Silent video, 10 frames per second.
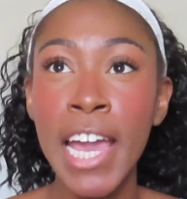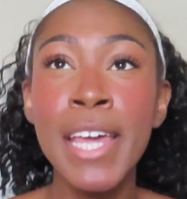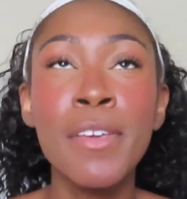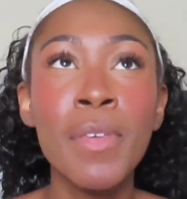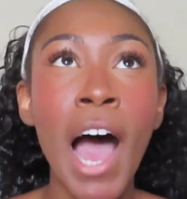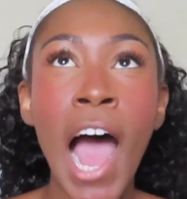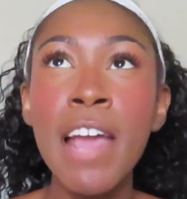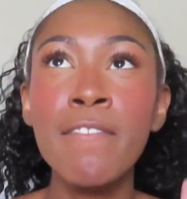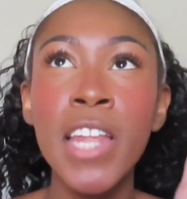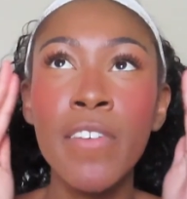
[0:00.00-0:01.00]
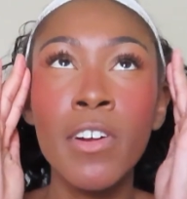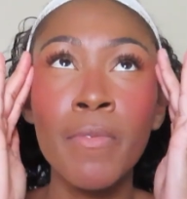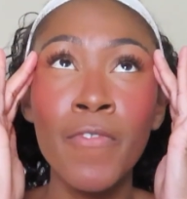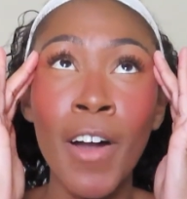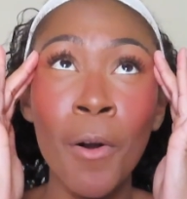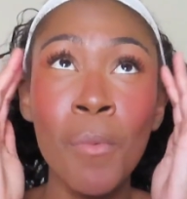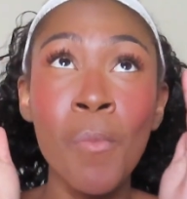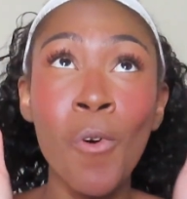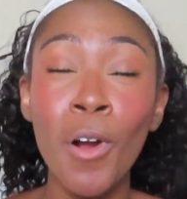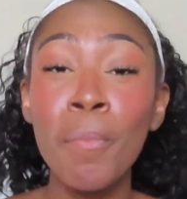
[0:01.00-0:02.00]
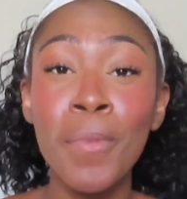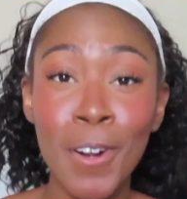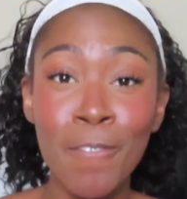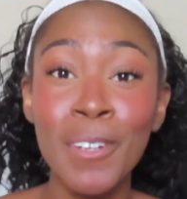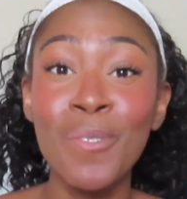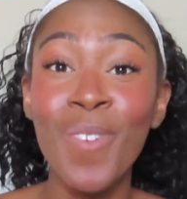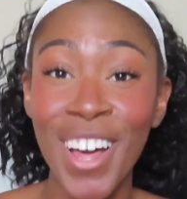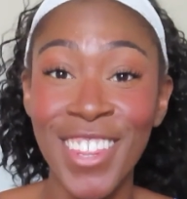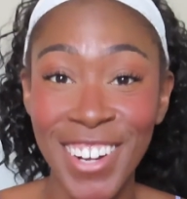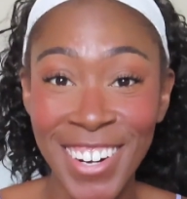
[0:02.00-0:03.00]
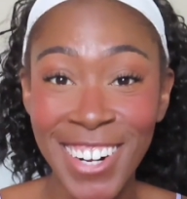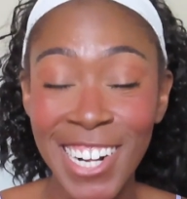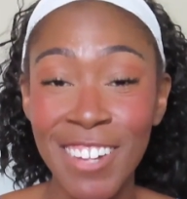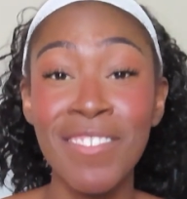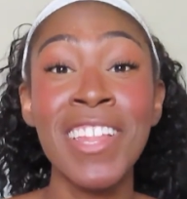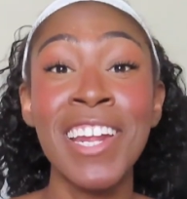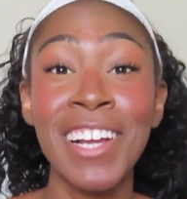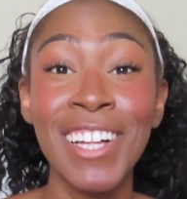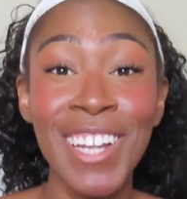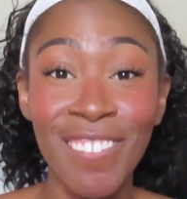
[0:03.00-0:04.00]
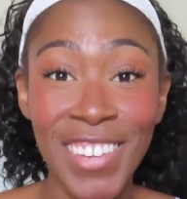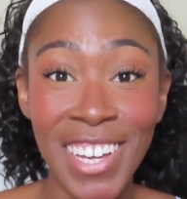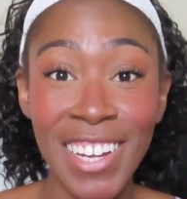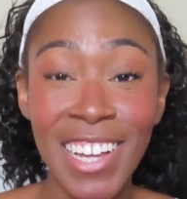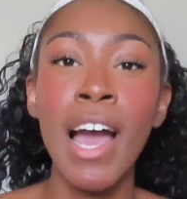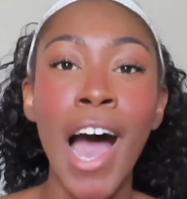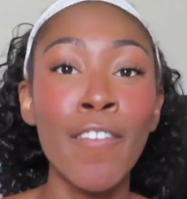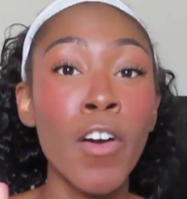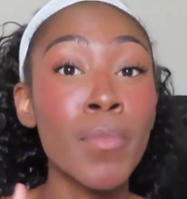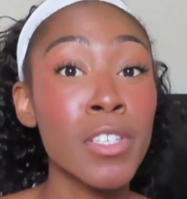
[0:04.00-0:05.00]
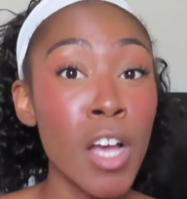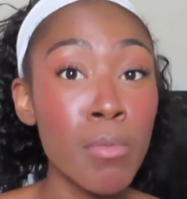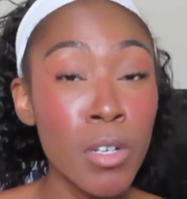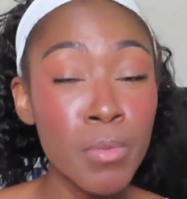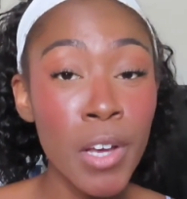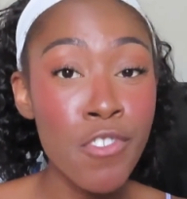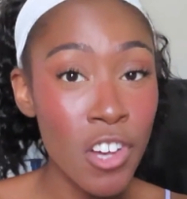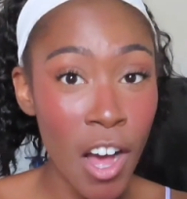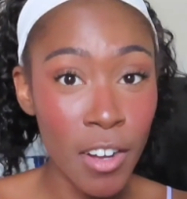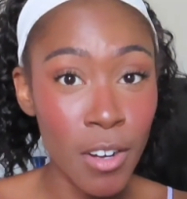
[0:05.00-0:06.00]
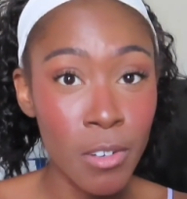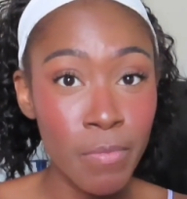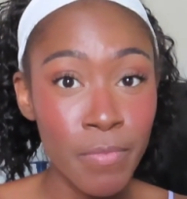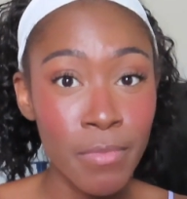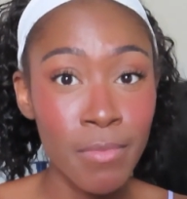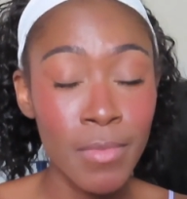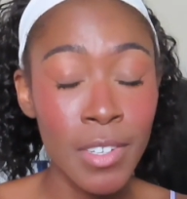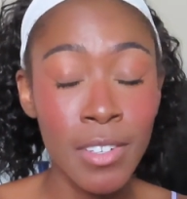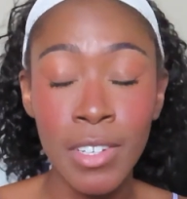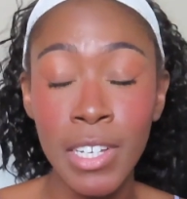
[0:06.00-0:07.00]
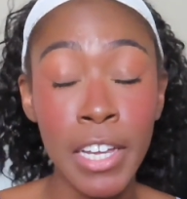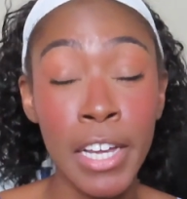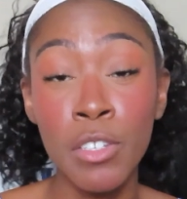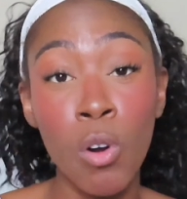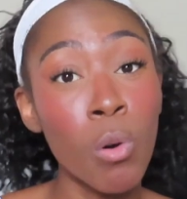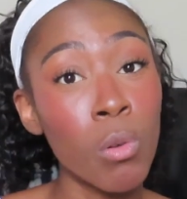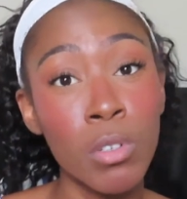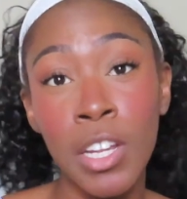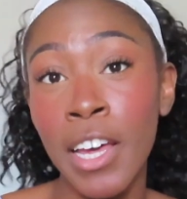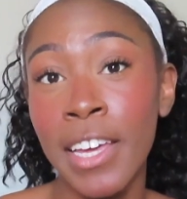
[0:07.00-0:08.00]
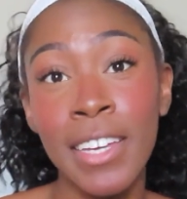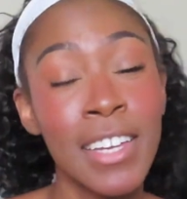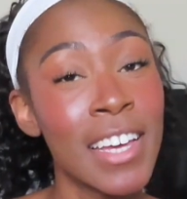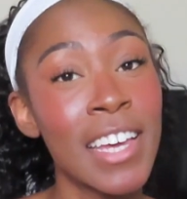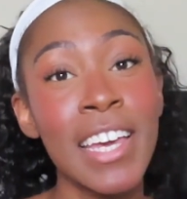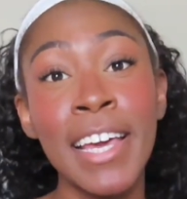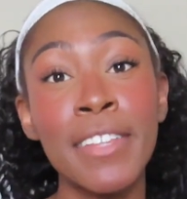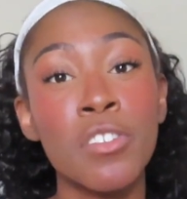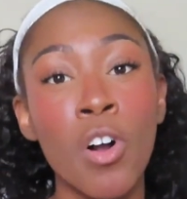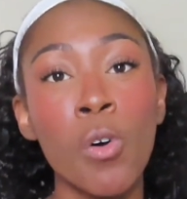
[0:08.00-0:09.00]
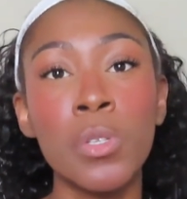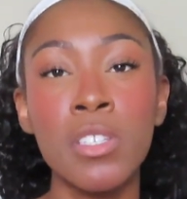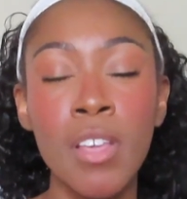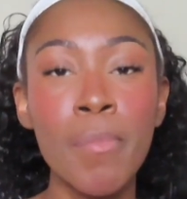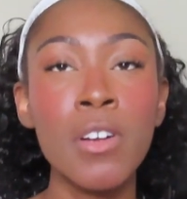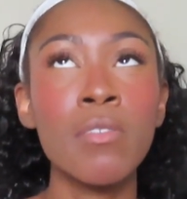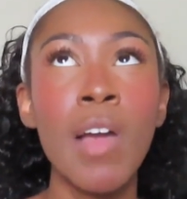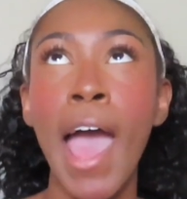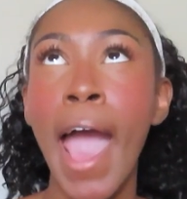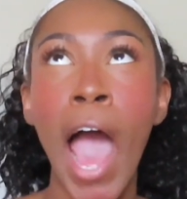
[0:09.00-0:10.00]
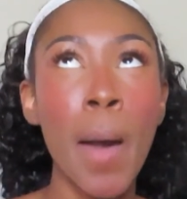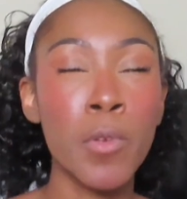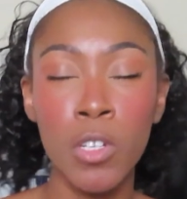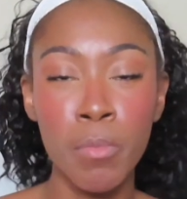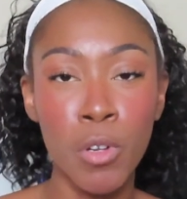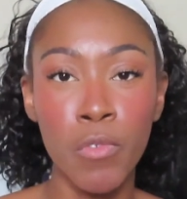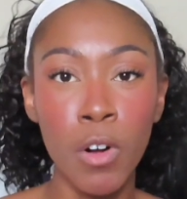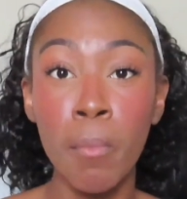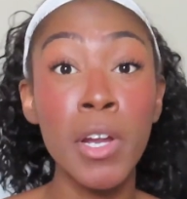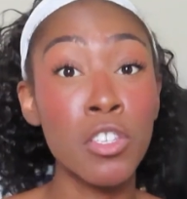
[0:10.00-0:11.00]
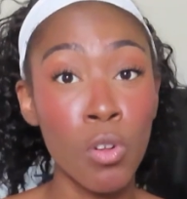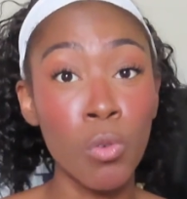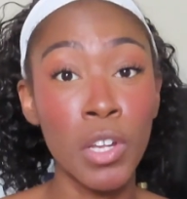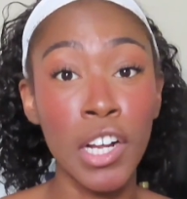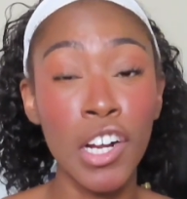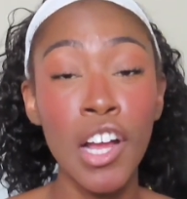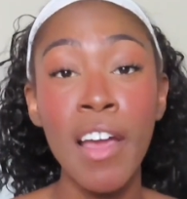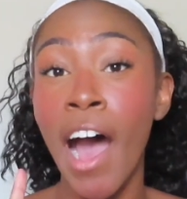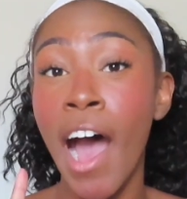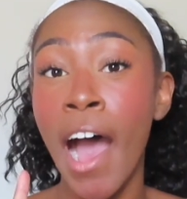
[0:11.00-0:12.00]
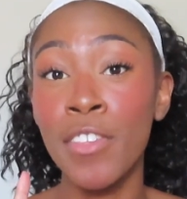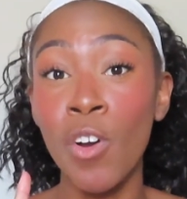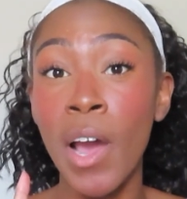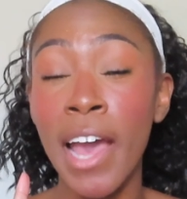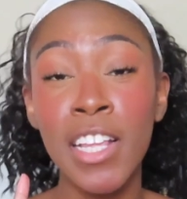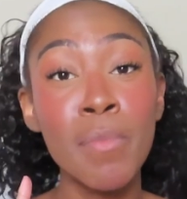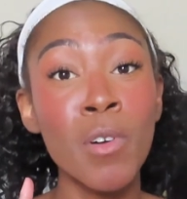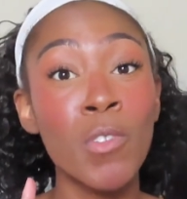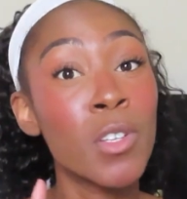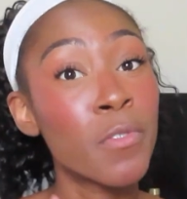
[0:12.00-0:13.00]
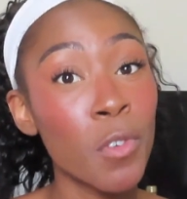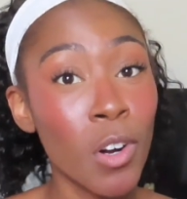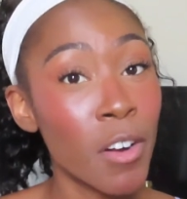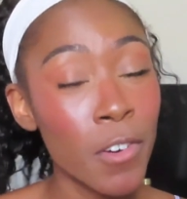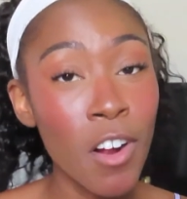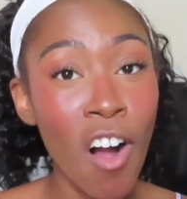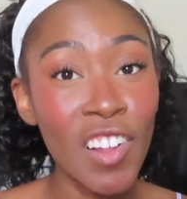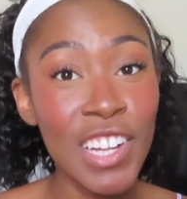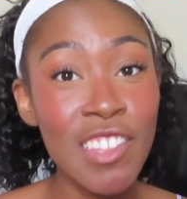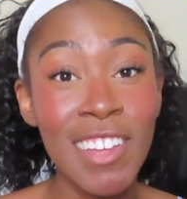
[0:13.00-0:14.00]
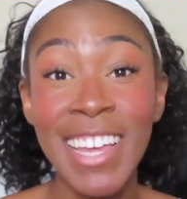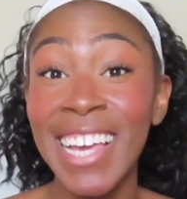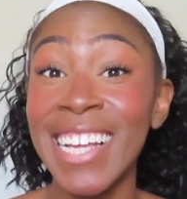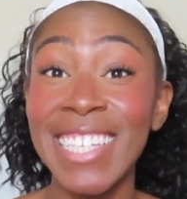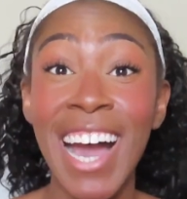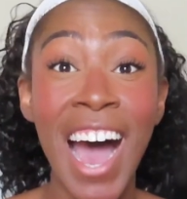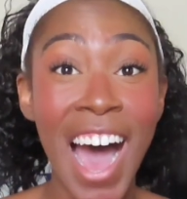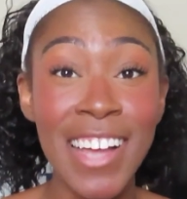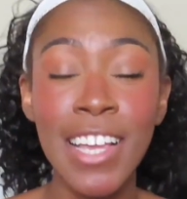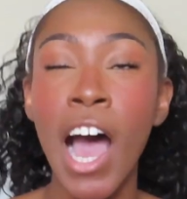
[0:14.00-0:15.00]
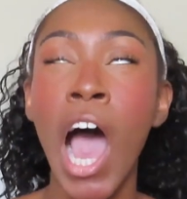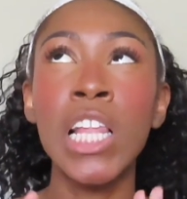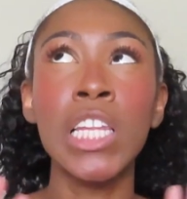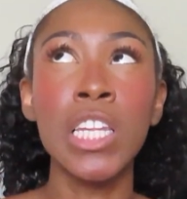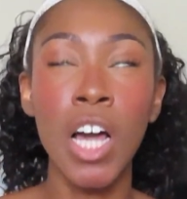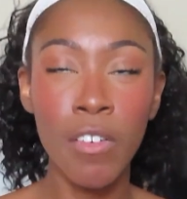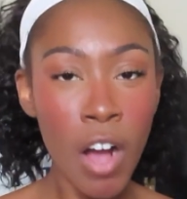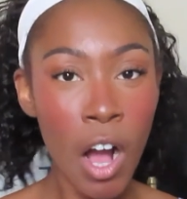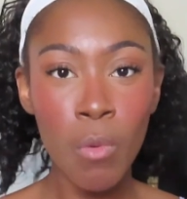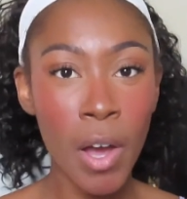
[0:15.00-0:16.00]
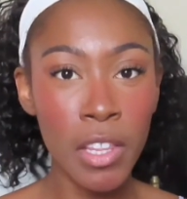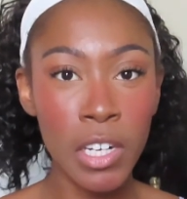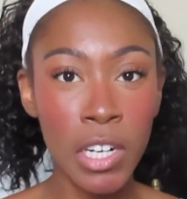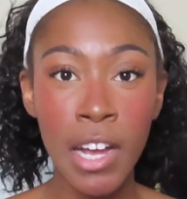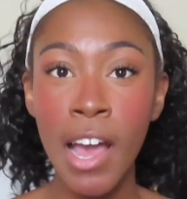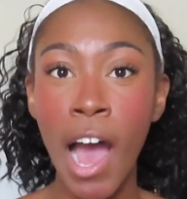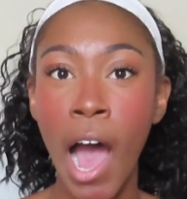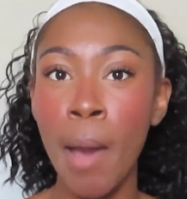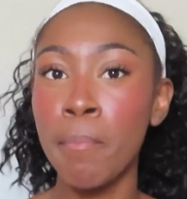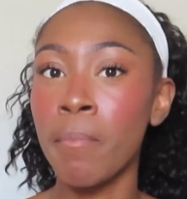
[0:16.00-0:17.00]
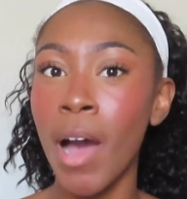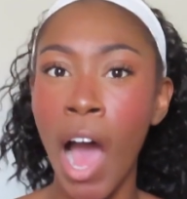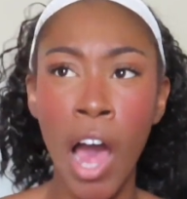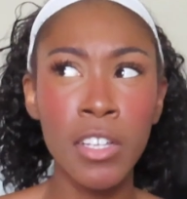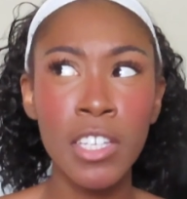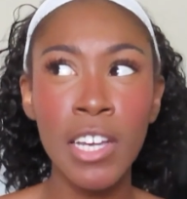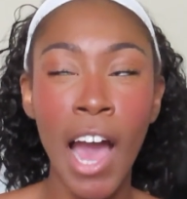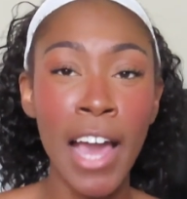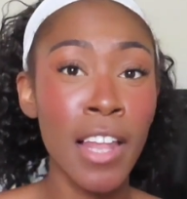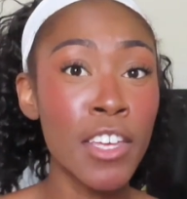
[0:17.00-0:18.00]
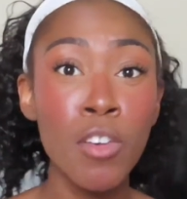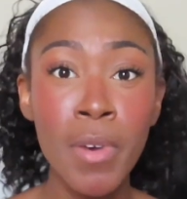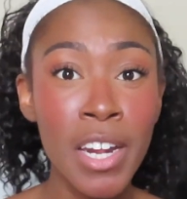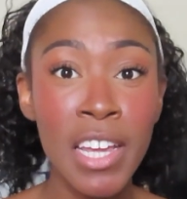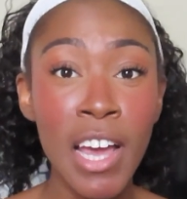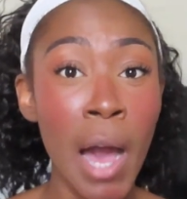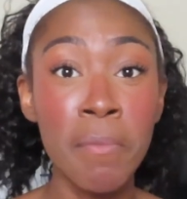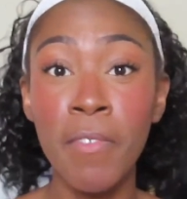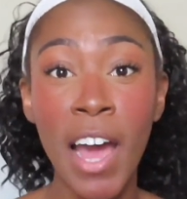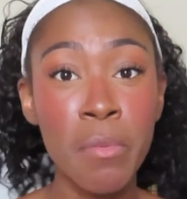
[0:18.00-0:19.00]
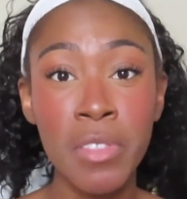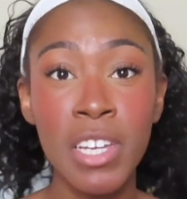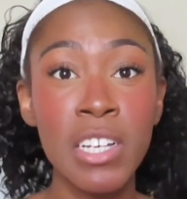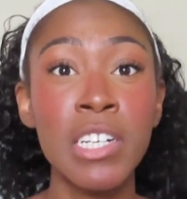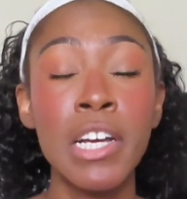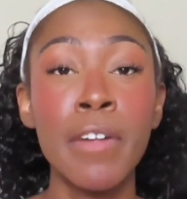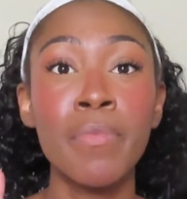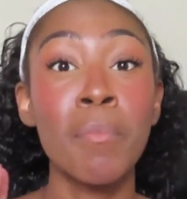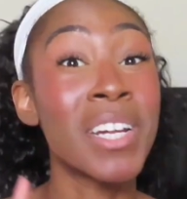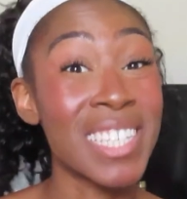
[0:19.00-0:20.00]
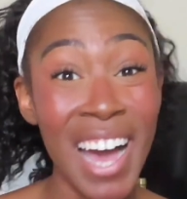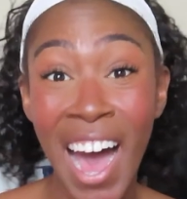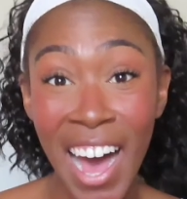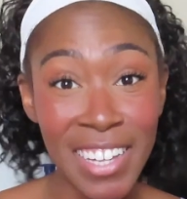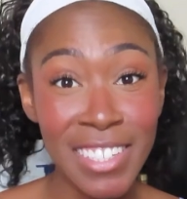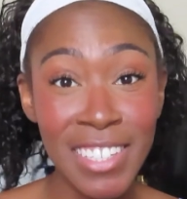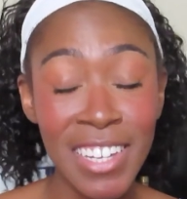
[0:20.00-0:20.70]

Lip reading: It is. I've never felt more perfect weather than in Colombia. I'm from the suburbs of Chicago, it's cold. Like it's cold. The summer, absolutely beautiful, but it's cold here. So I ended up moving to Florida for college. It's hot. I love hot weather. I like humidity. I'm fine with it, but it's hot.